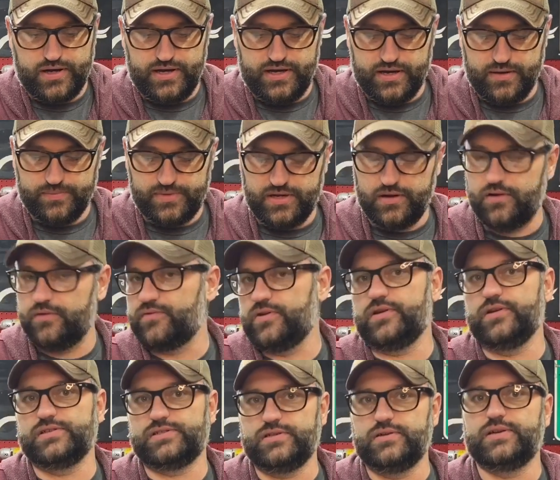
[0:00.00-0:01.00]
you dumped it over,
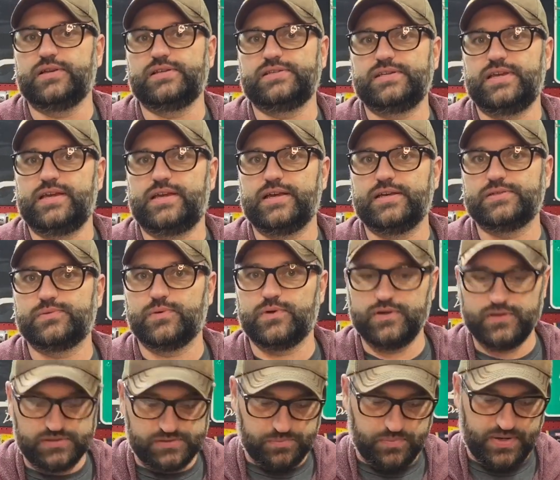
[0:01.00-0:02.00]
you're still going to say cuss
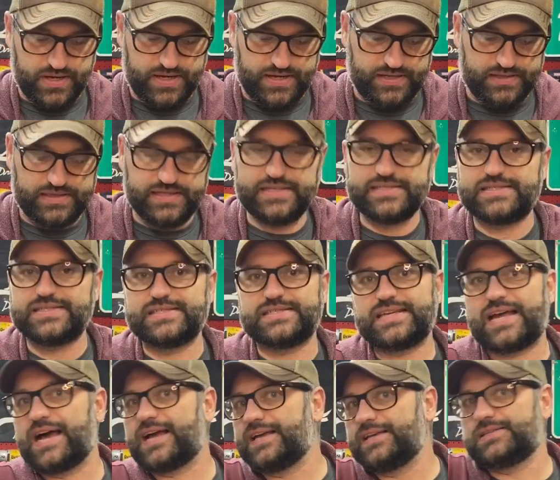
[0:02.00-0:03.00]
words, but at least the
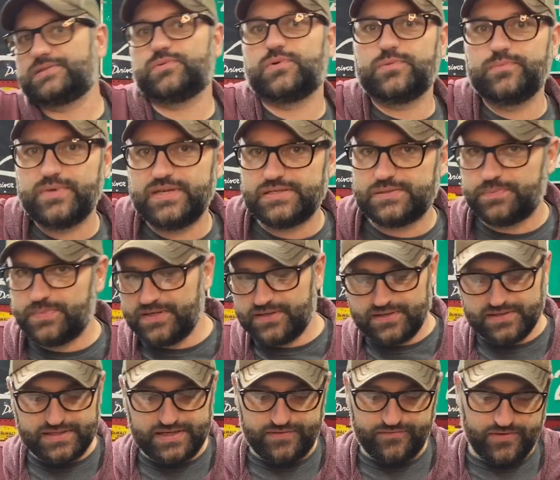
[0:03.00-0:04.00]
sockets won't be
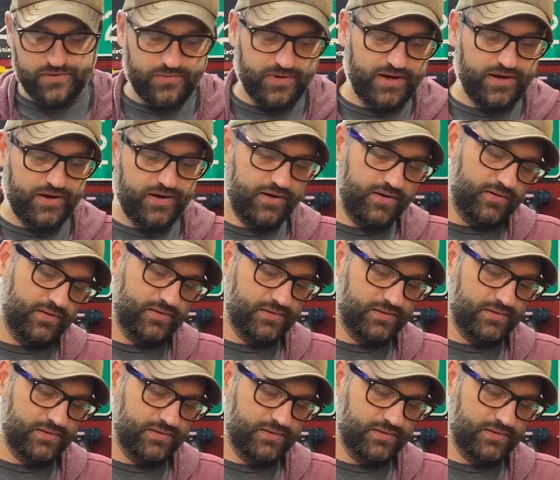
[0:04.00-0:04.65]
spilled everywhere.